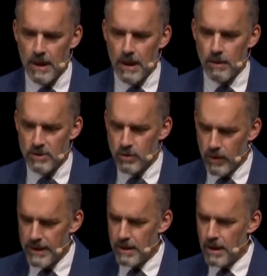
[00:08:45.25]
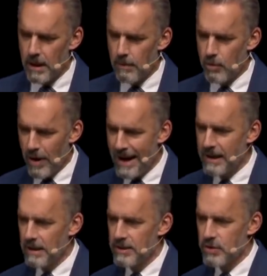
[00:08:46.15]
It was quite a
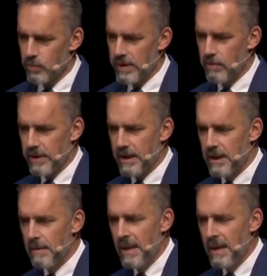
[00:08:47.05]
miraculous reread.